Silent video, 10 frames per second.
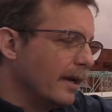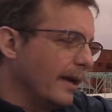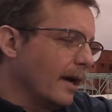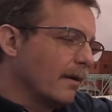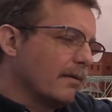
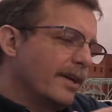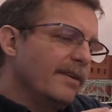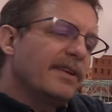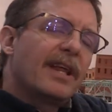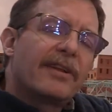Now,
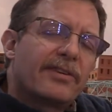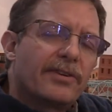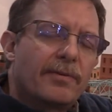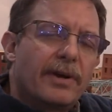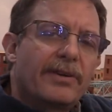given that
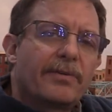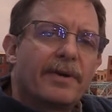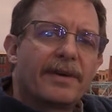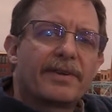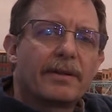situation,
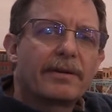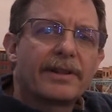we have to look